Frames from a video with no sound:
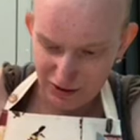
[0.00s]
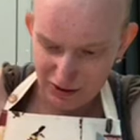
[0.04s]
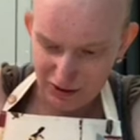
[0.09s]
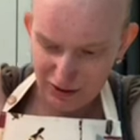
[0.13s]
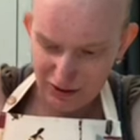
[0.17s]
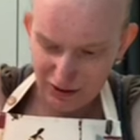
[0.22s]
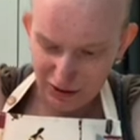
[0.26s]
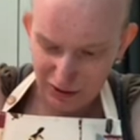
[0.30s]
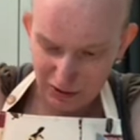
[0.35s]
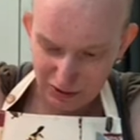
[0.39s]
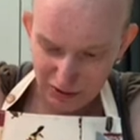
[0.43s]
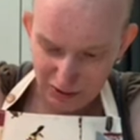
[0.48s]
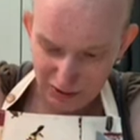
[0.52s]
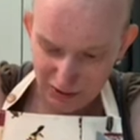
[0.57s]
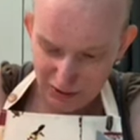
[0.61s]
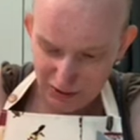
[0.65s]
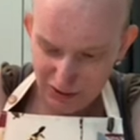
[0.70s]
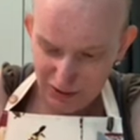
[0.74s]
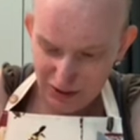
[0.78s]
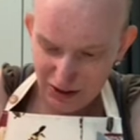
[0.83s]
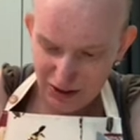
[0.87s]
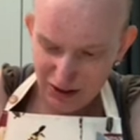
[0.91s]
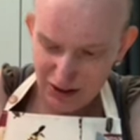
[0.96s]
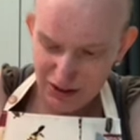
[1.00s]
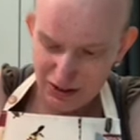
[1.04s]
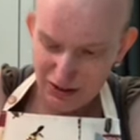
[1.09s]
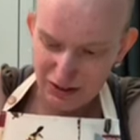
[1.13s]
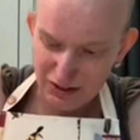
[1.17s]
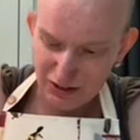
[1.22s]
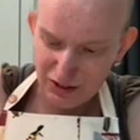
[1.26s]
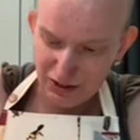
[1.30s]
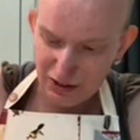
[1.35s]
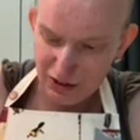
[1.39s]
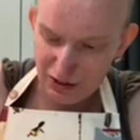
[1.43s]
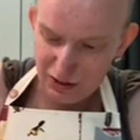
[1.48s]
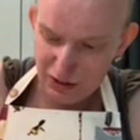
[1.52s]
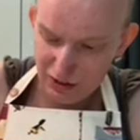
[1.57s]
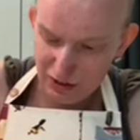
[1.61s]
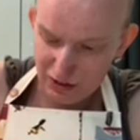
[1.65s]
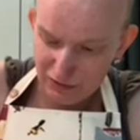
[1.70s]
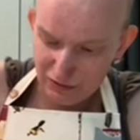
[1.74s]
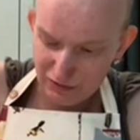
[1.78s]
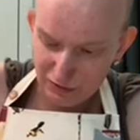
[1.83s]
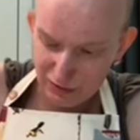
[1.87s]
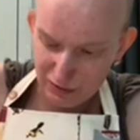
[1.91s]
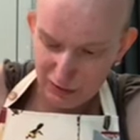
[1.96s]
They're all nice and
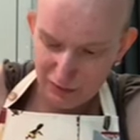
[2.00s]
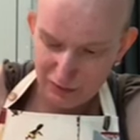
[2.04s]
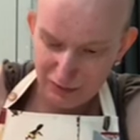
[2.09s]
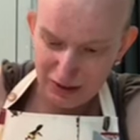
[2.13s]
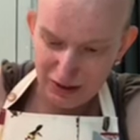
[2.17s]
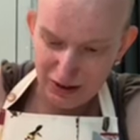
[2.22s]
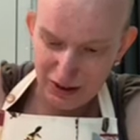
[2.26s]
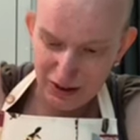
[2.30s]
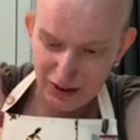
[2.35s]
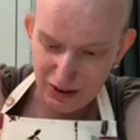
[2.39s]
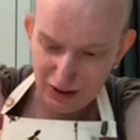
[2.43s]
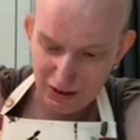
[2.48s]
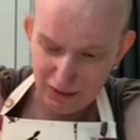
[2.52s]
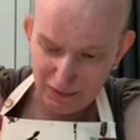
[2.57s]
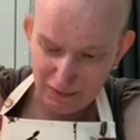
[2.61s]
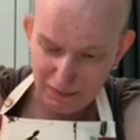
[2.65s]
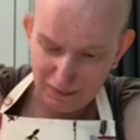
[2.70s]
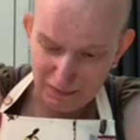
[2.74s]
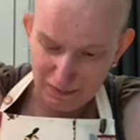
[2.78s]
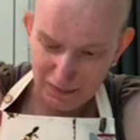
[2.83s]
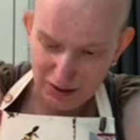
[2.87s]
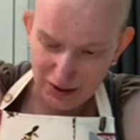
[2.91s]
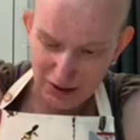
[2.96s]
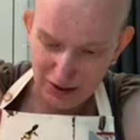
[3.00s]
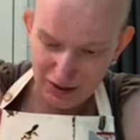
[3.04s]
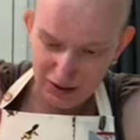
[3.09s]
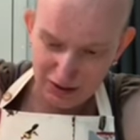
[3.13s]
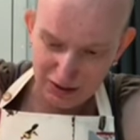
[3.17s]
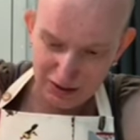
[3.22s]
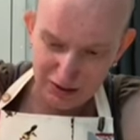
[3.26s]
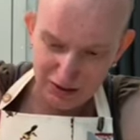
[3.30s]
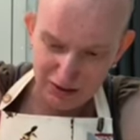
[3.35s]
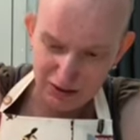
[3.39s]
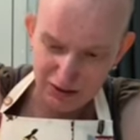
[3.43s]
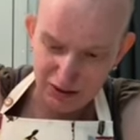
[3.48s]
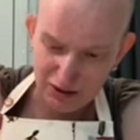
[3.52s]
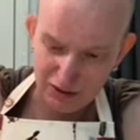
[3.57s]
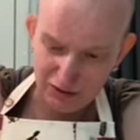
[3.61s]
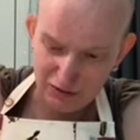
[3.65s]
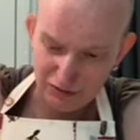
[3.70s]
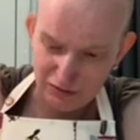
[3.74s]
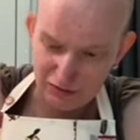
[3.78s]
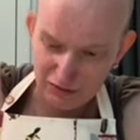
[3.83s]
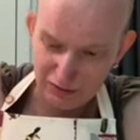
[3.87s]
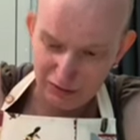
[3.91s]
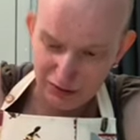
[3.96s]
uniformly mixed and
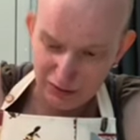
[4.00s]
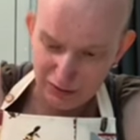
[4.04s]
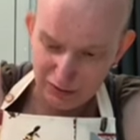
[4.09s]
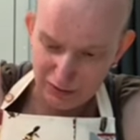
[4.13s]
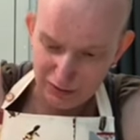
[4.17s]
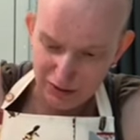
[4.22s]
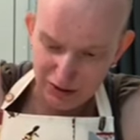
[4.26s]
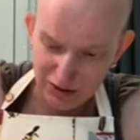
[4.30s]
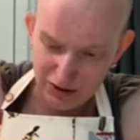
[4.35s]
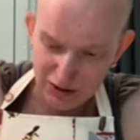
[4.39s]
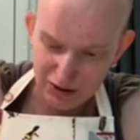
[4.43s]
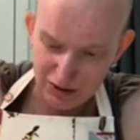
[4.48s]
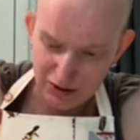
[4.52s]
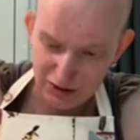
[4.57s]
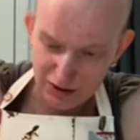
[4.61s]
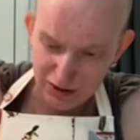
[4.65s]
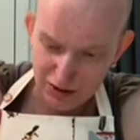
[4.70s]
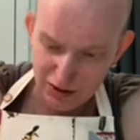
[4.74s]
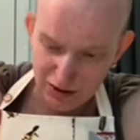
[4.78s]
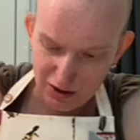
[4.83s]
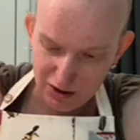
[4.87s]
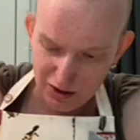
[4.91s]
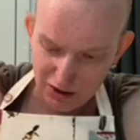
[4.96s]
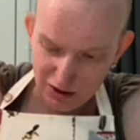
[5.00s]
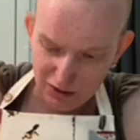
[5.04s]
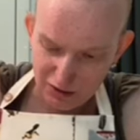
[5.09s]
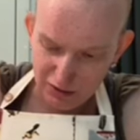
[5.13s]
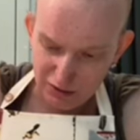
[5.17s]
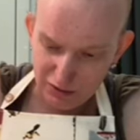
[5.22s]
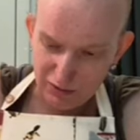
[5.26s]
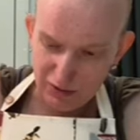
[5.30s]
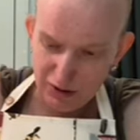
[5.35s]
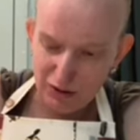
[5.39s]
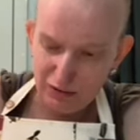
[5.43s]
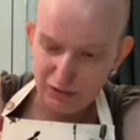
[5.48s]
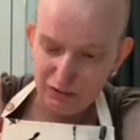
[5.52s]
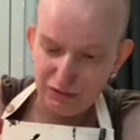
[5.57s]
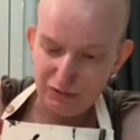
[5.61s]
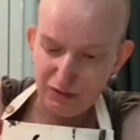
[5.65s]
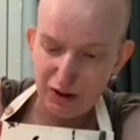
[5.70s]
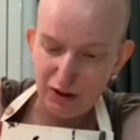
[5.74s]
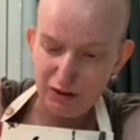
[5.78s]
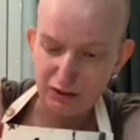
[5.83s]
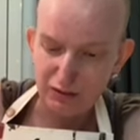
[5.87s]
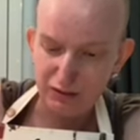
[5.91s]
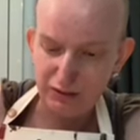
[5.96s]
folded. So when you
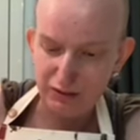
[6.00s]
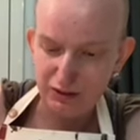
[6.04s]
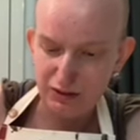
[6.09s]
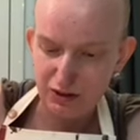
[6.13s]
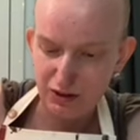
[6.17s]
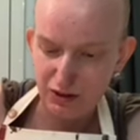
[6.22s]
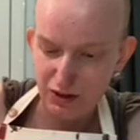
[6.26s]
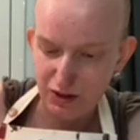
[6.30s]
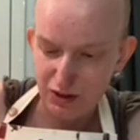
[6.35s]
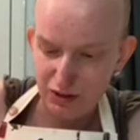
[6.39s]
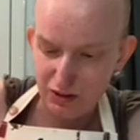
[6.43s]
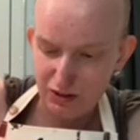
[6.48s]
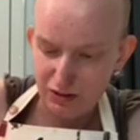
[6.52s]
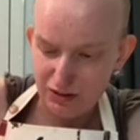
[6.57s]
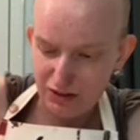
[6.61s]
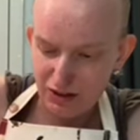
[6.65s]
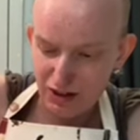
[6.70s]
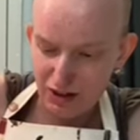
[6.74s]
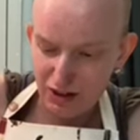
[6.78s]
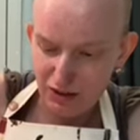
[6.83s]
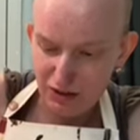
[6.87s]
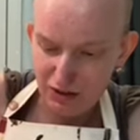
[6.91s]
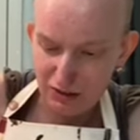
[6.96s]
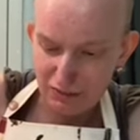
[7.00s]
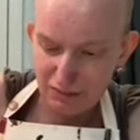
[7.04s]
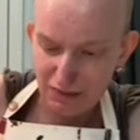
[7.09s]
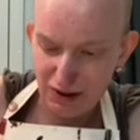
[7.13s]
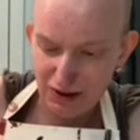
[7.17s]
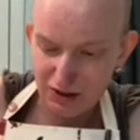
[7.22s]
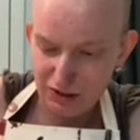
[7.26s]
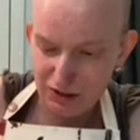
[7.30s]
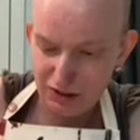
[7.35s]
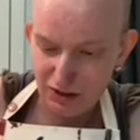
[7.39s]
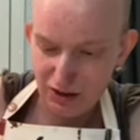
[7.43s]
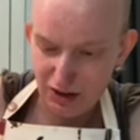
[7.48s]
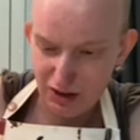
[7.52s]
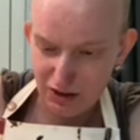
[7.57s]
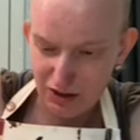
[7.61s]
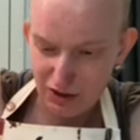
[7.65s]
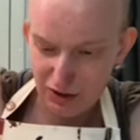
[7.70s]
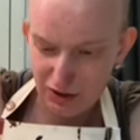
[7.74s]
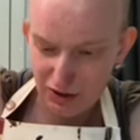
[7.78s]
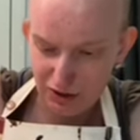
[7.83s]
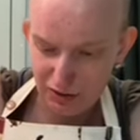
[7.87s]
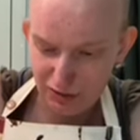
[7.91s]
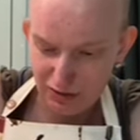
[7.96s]
fold, you take your spatula,
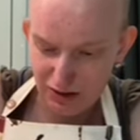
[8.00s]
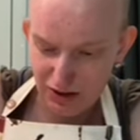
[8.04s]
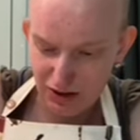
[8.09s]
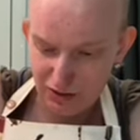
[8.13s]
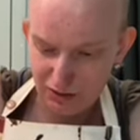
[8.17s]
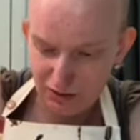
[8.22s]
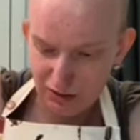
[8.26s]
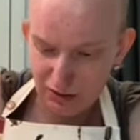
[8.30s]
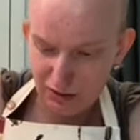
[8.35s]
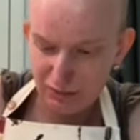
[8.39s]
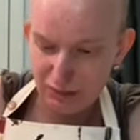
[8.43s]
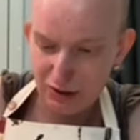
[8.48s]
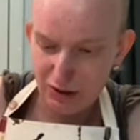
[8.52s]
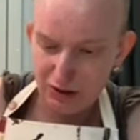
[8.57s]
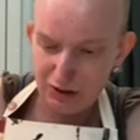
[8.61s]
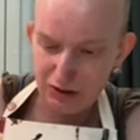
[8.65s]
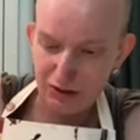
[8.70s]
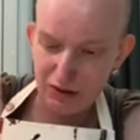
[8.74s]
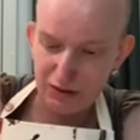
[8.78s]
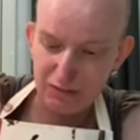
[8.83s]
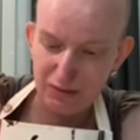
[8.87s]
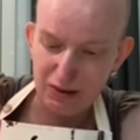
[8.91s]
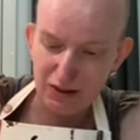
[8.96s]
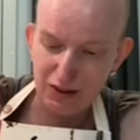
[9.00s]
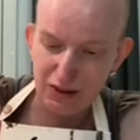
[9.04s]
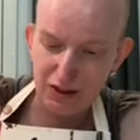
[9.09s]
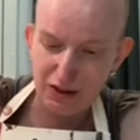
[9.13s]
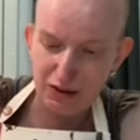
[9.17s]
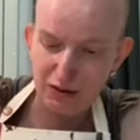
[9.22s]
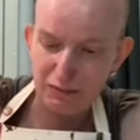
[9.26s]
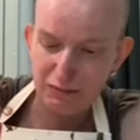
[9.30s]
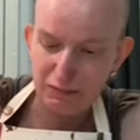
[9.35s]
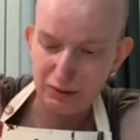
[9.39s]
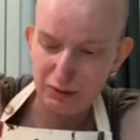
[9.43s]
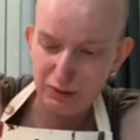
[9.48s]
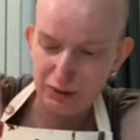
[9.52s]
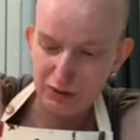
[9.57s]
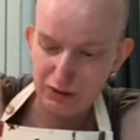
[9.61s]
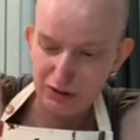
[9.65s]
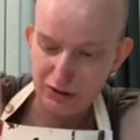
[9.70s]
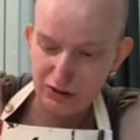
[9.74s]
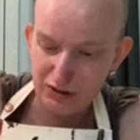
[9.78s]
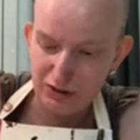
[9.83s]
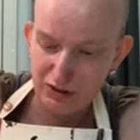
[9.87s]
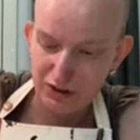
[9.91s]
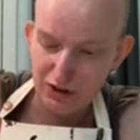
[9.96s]
you go down to the bottom, and then you
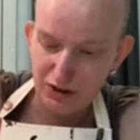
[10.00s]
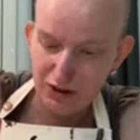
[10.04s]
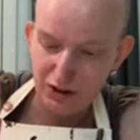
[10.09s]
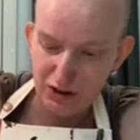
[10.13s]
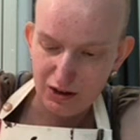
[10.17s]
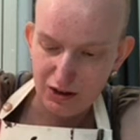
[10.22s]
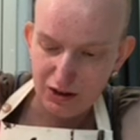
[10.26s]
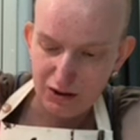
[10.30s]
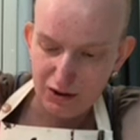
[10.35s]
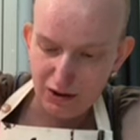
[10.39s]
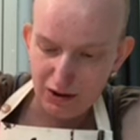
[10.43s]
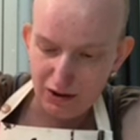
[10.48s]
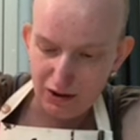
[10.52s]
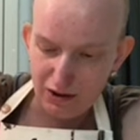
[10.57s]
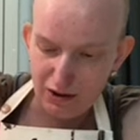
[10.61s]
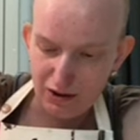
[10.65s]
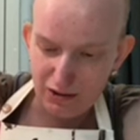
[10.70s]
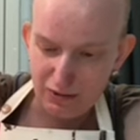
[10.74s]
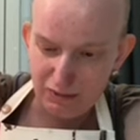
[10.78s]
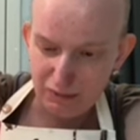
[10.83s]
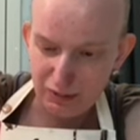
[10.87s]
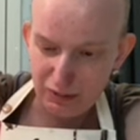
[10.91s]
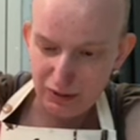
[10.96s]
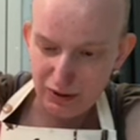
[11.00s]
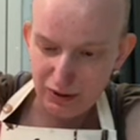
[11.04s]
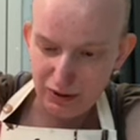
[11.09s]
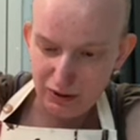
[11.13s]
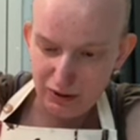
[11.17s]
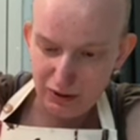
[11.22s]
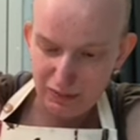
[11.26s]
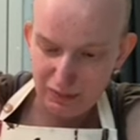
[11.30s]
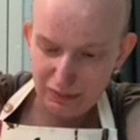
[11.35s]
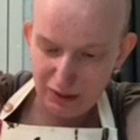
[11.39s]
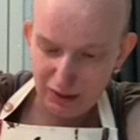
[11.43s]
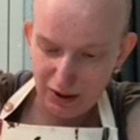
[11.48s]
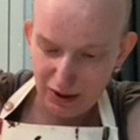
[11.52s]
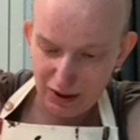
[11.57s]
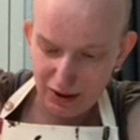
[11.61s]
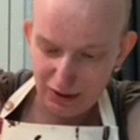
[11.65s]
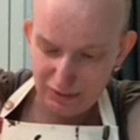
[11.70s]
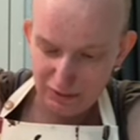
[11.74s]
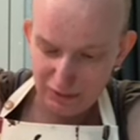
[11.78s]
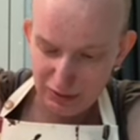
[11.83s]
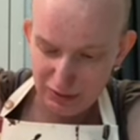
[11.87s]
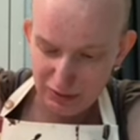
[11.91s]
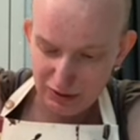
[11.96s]
push and you pull it up
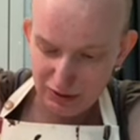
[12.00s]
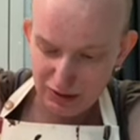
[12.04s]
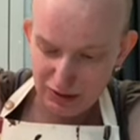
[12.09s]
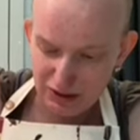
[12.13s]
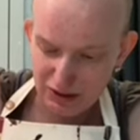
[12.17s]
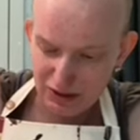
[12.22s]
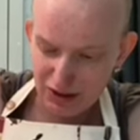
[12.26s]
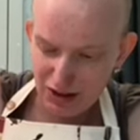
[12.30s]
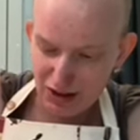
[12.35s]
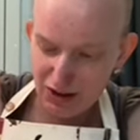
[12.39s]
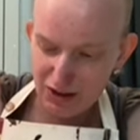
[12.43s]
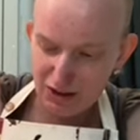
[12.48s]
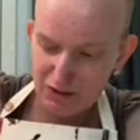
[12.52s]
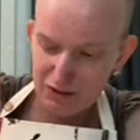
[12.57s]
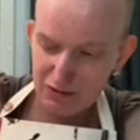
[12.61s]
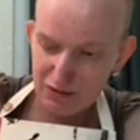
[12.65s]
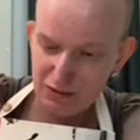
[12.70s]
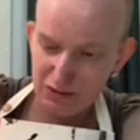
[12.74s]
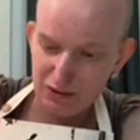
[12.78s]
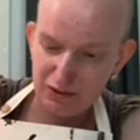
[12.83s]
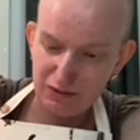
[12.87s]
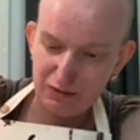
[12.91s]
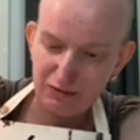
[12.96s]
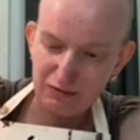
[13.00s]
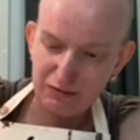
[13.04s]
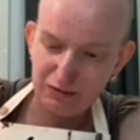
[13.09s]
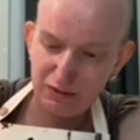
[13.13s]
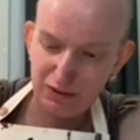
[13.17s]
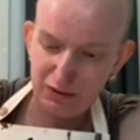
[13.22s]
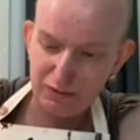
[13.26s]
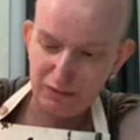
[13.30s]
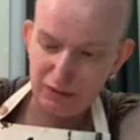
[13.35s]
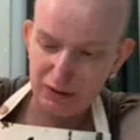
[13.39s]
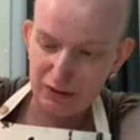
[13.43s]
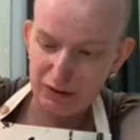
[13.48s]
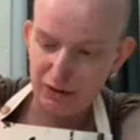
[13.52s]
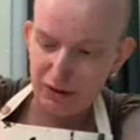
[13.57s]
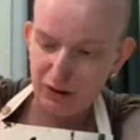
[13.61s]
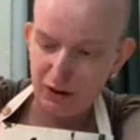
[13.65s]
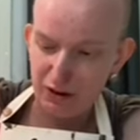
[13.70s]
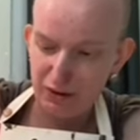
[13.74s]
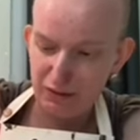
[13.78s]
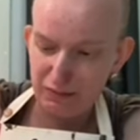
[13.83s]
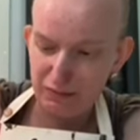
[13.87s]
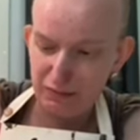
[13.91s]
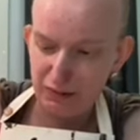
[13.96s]
and push it down from the top.